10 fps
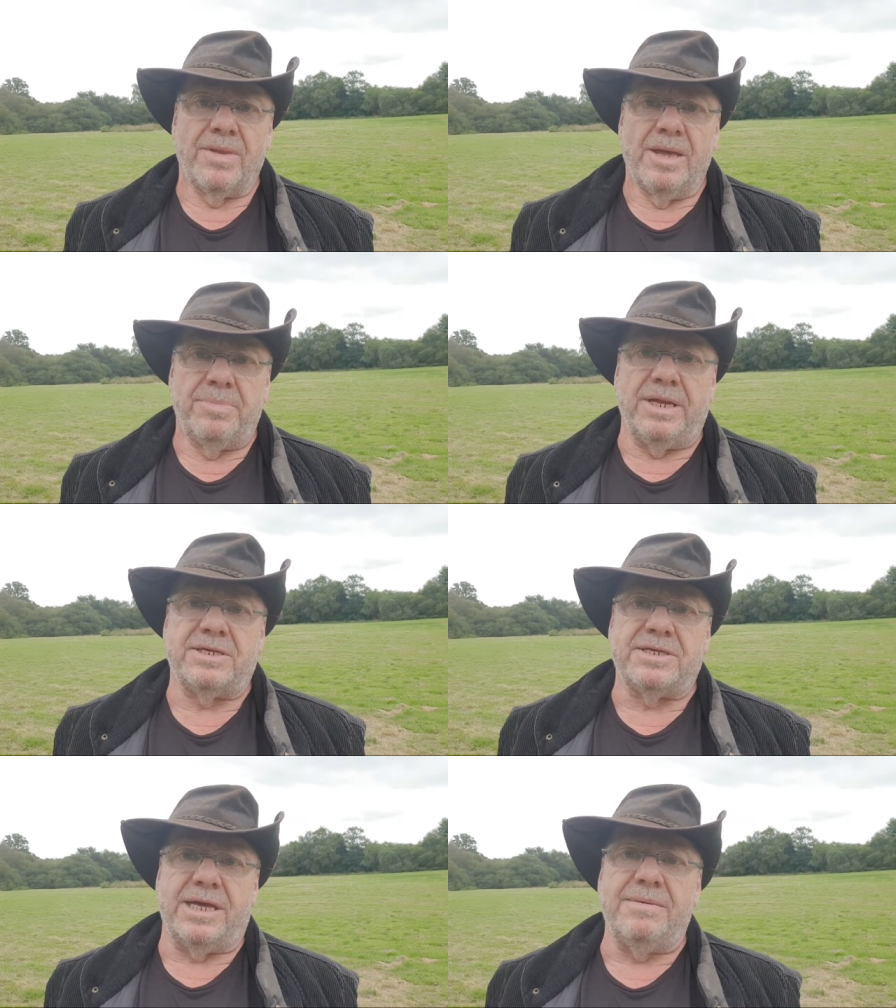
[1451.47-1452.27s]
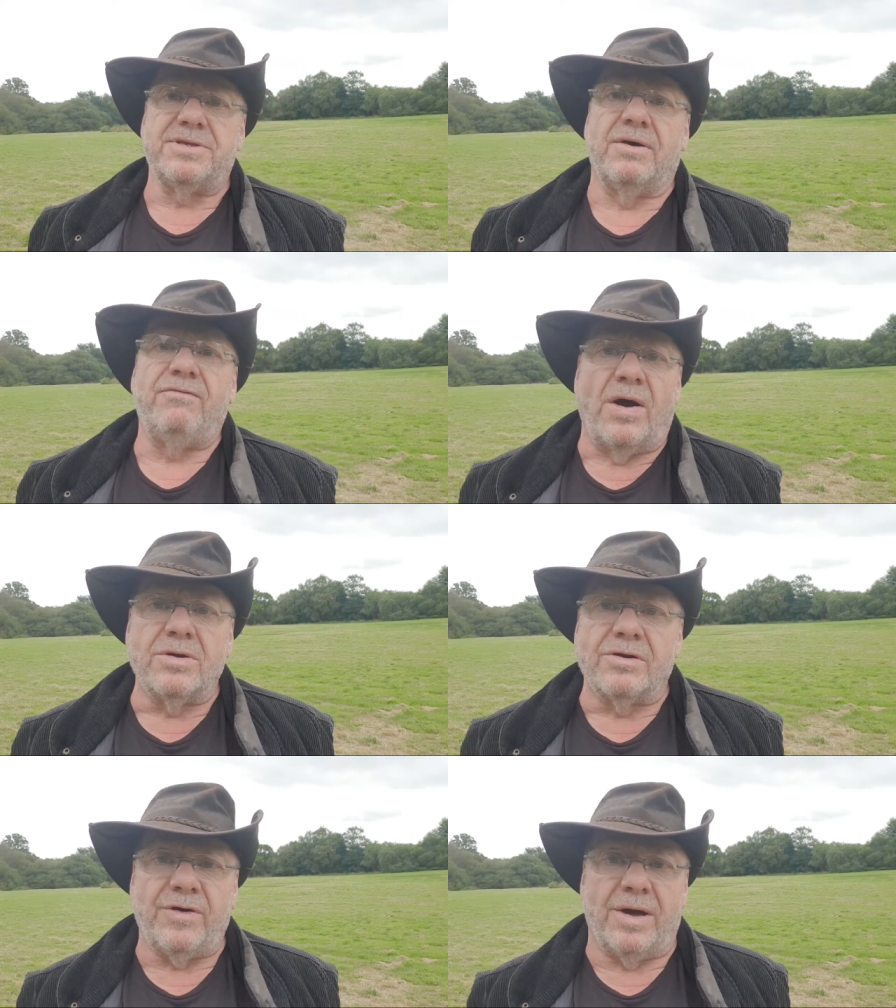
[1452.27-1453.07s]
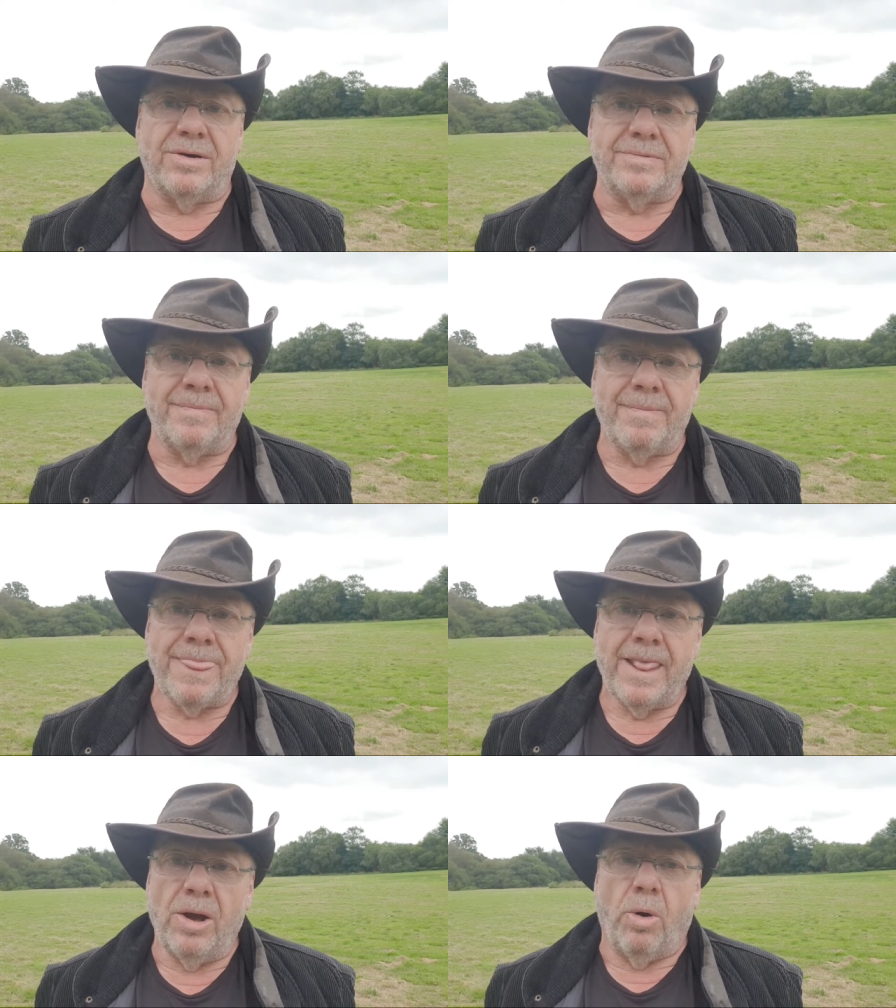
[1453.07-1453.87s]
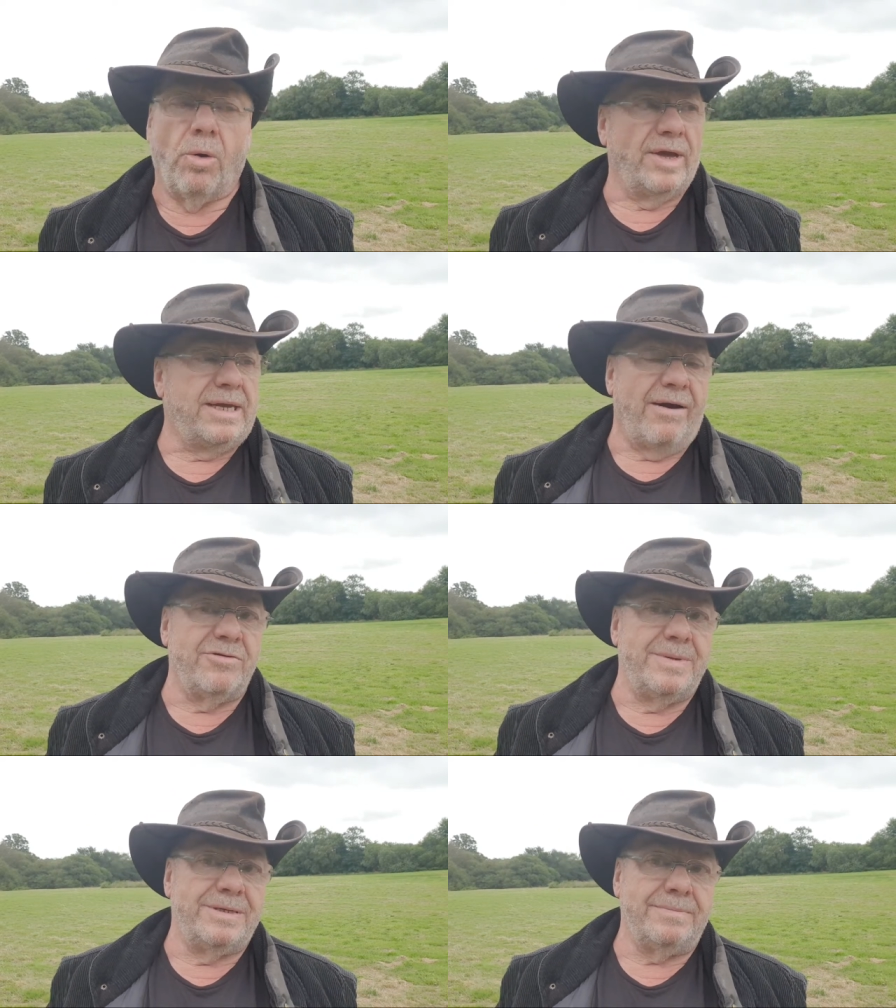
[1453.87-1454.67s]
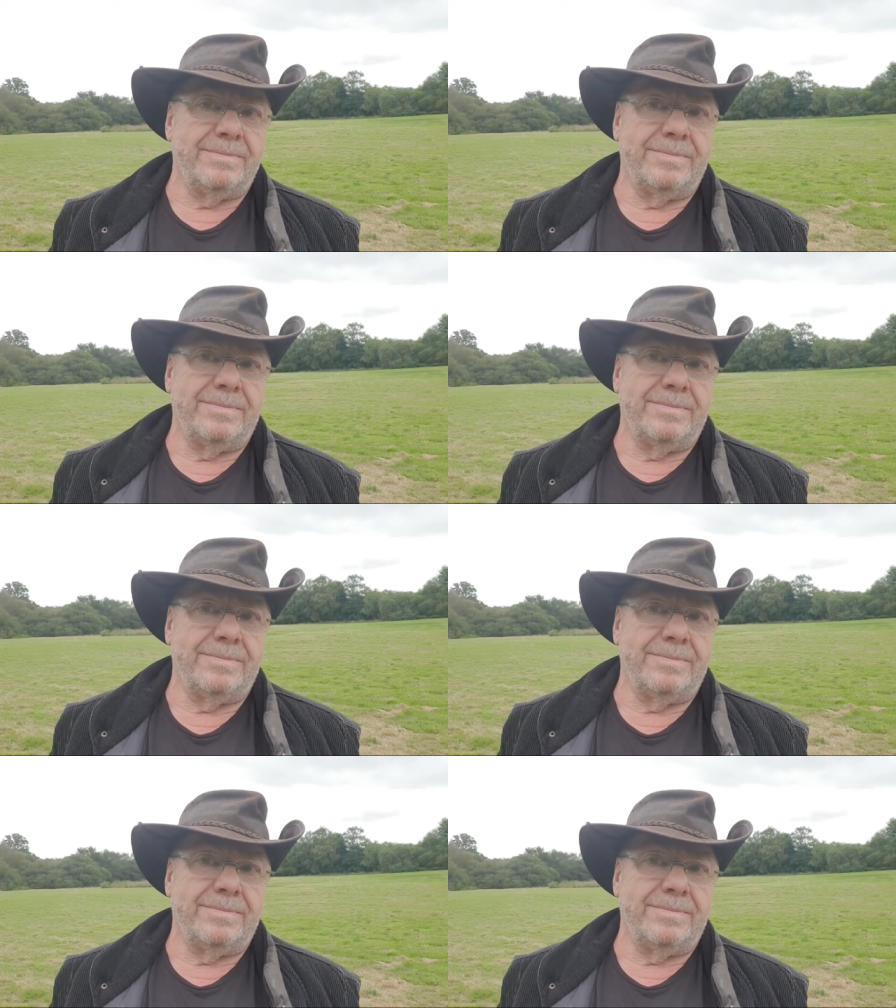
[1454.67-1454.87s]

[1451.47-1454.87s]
But it seems that Vodafone or the government